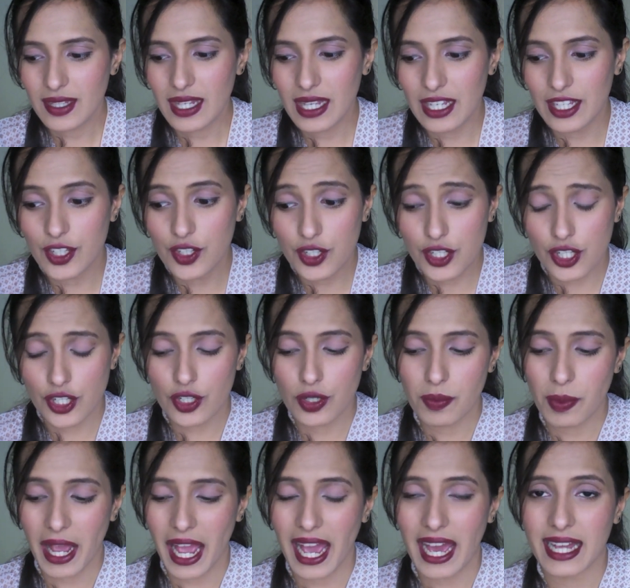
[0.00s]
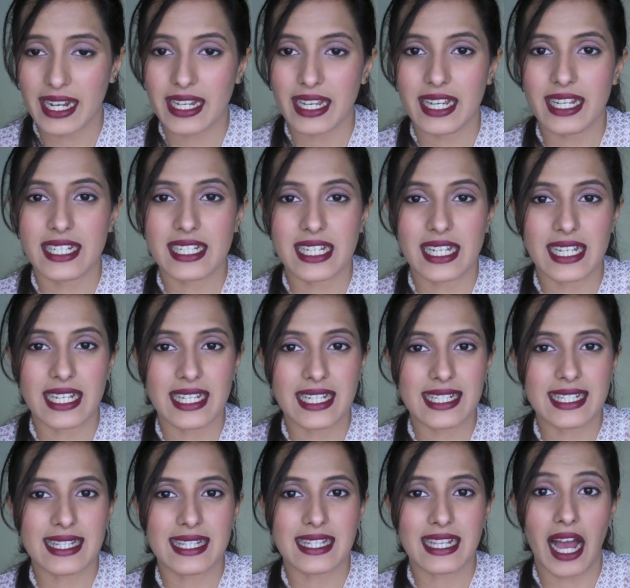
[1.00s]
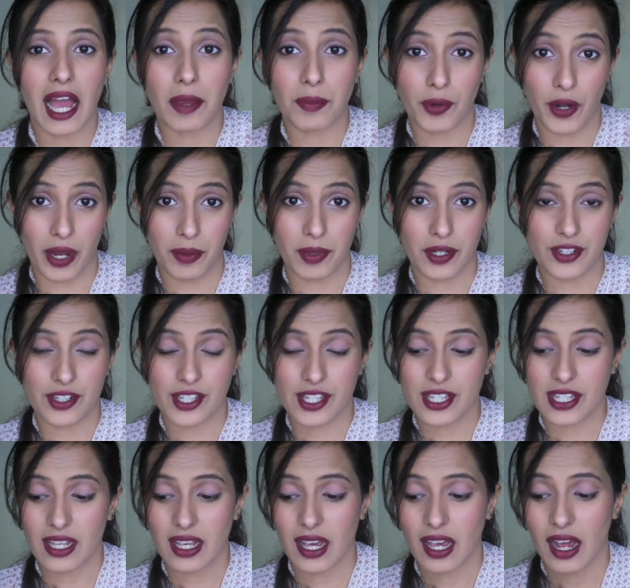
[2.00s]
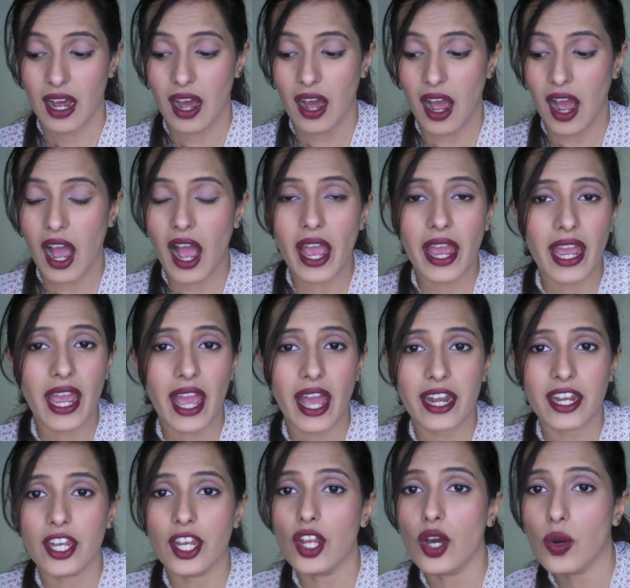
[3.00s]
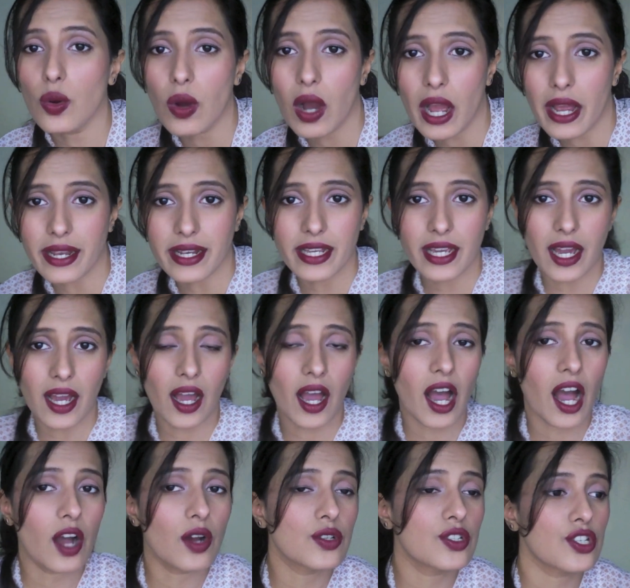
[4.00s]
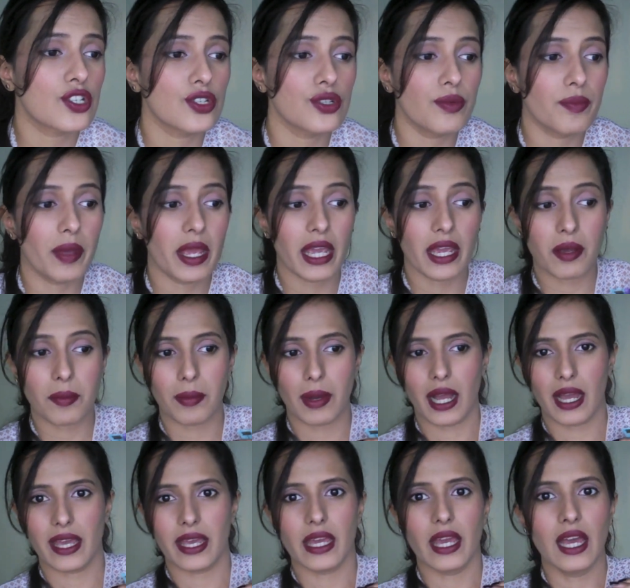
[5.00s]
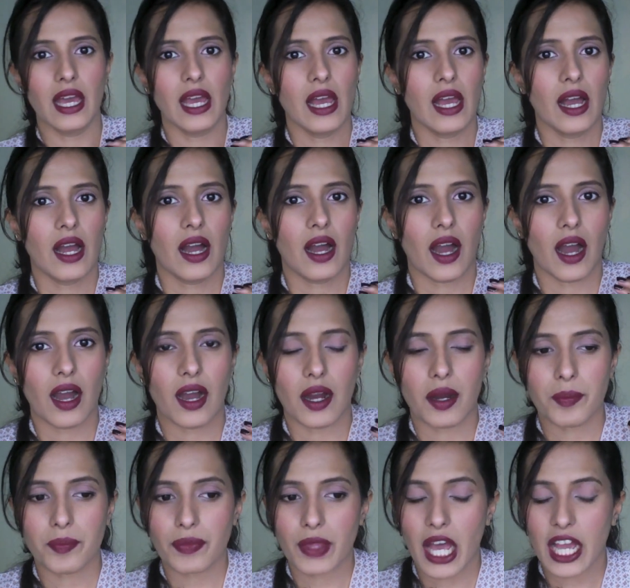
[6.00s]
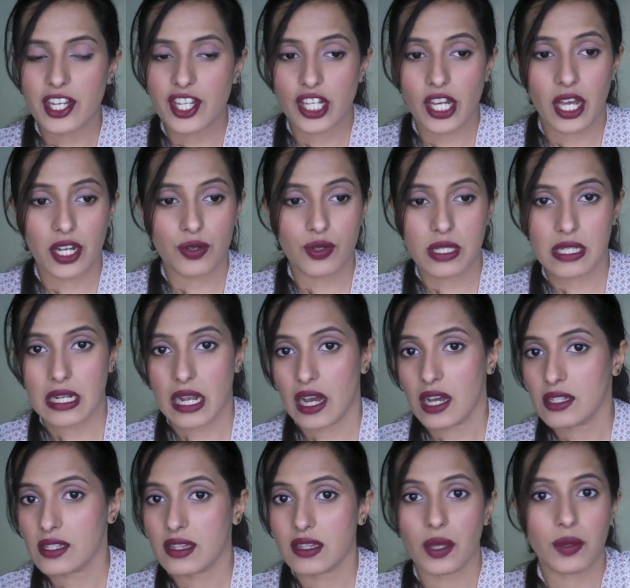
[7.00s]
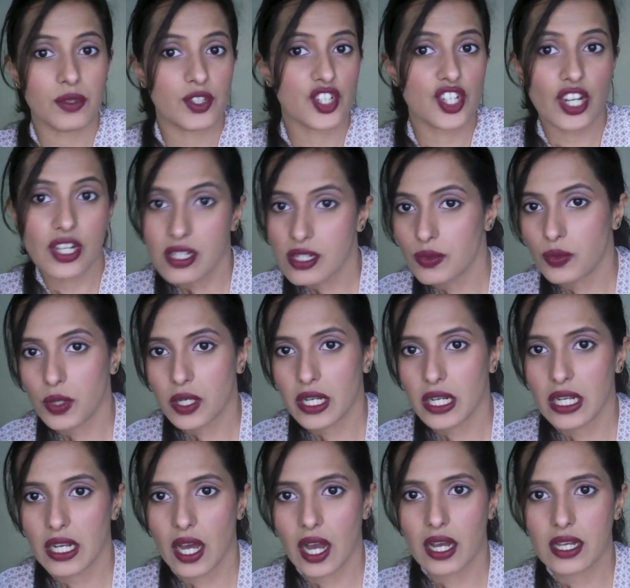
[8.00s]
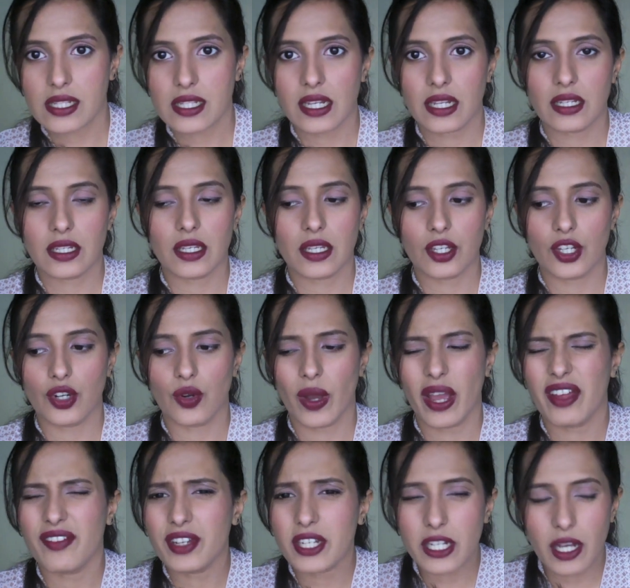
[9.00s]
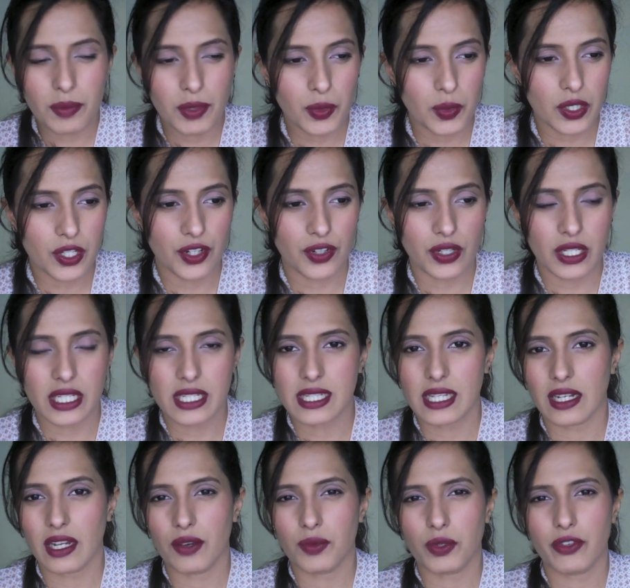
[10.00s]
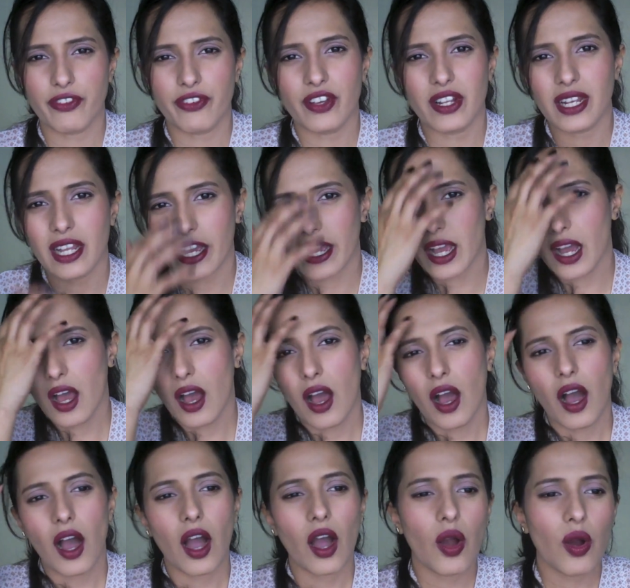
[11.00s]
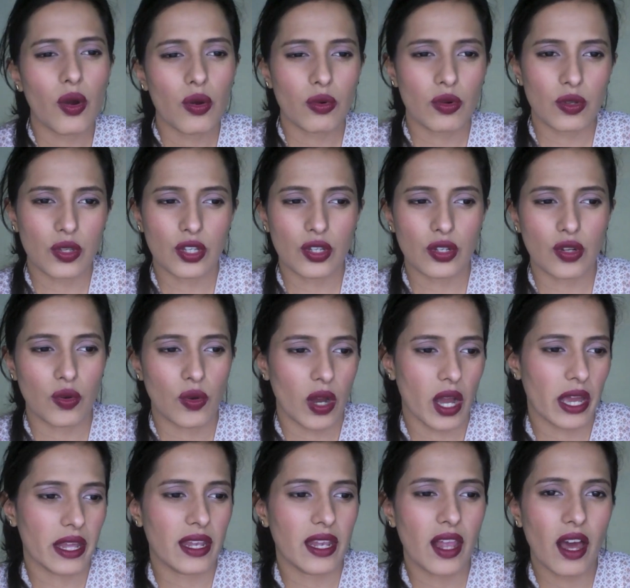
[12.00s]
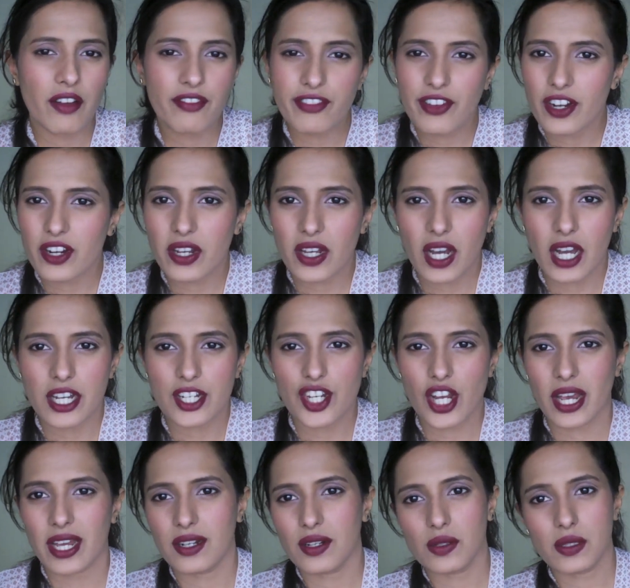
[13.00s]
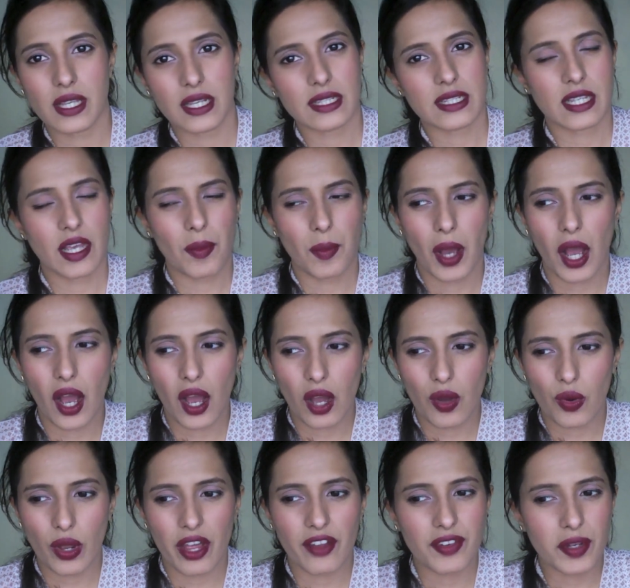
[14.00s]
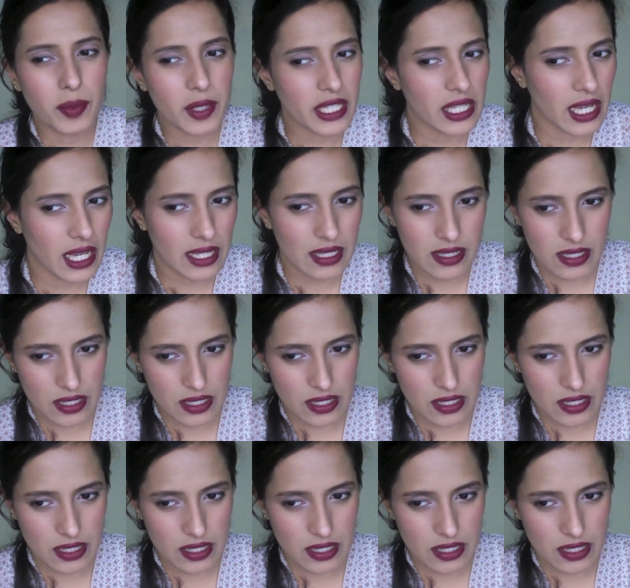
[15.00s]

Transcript: YouTube, and it is eye primers. I had no idea how to make my eyeshadows last. They just wouldn't last, and every time they would crease and I would feel like, oh, I love wearing eyeshadows and somehow everybody else